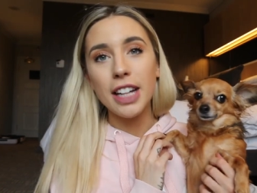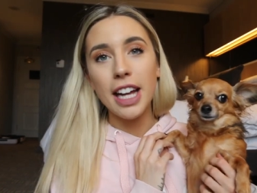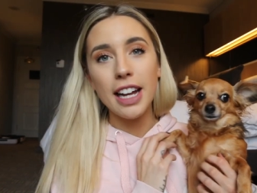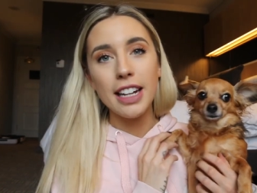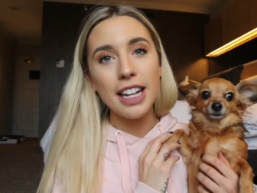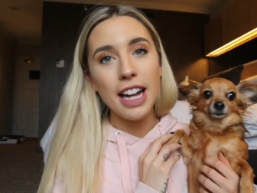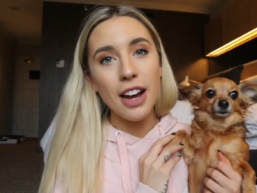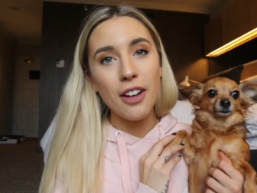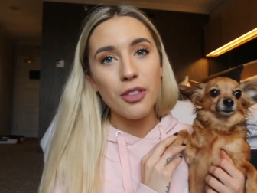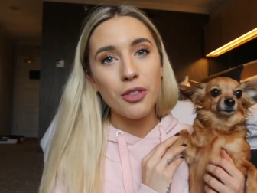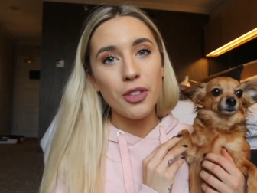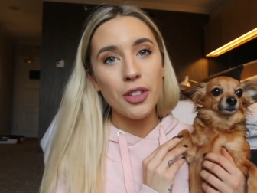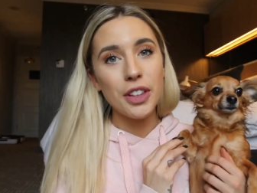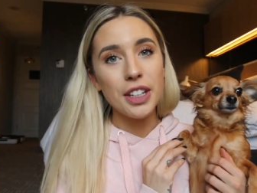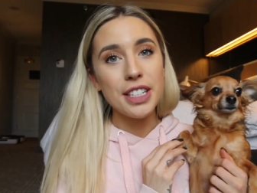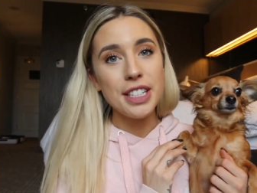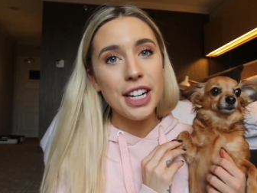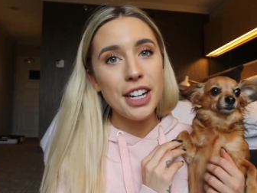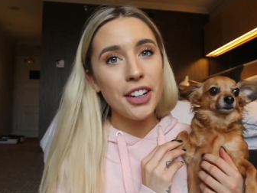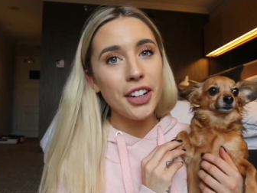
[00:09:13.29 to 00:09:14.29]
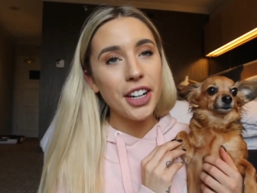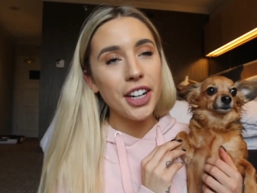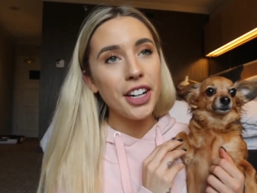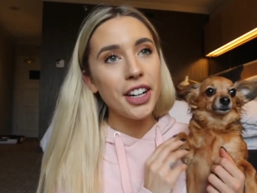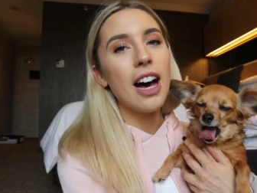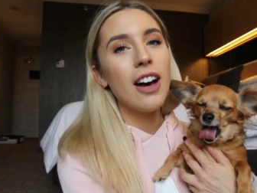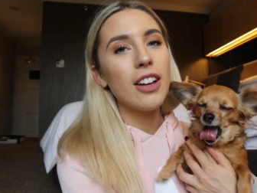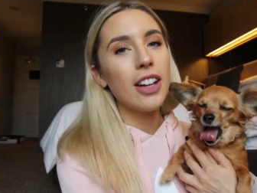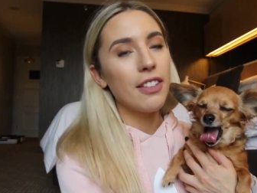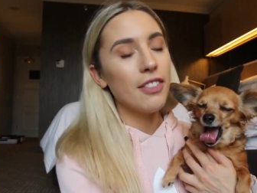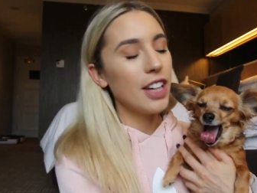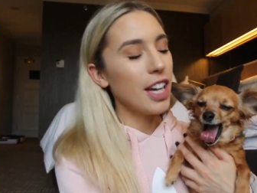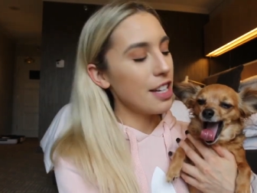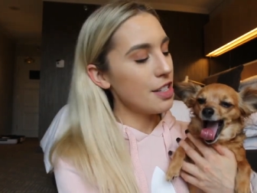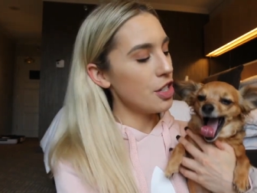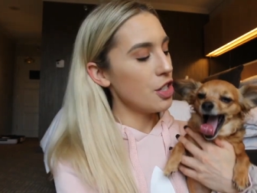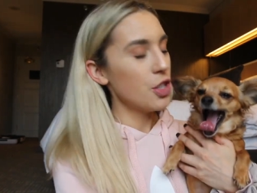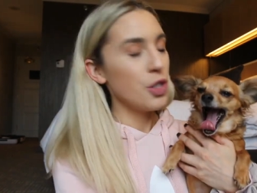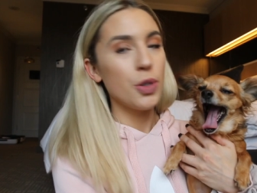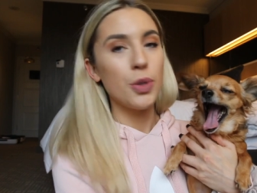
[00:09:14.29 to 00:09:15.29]
to head down for the dinner. I'll give you
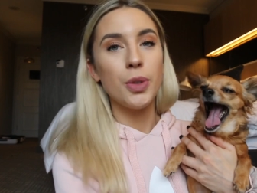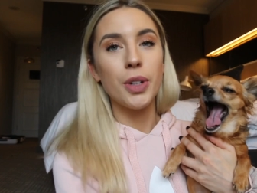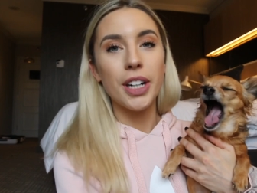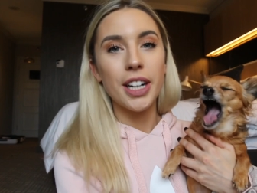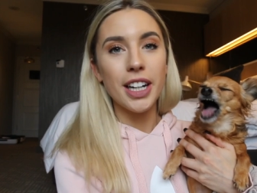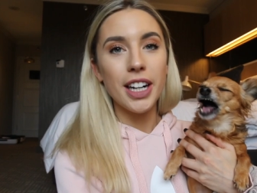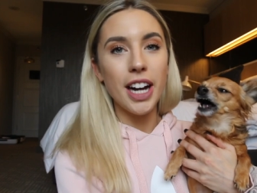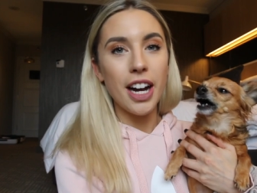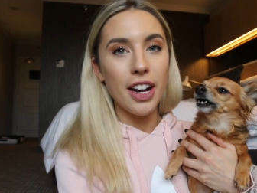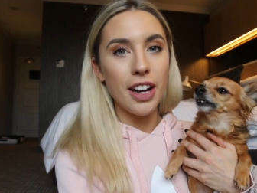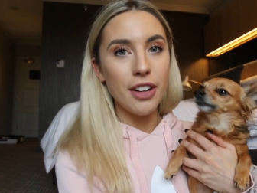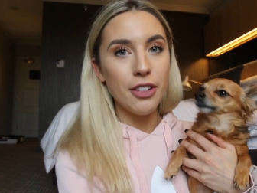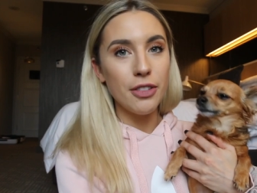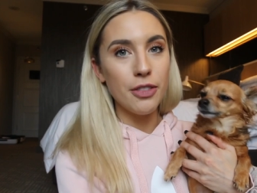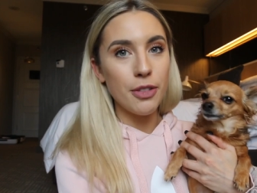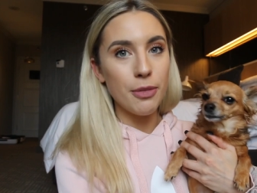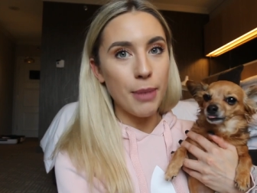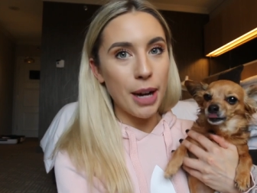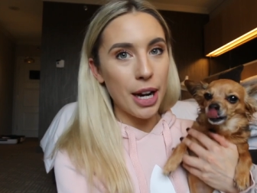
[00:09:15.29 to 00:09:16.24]
guys a tour of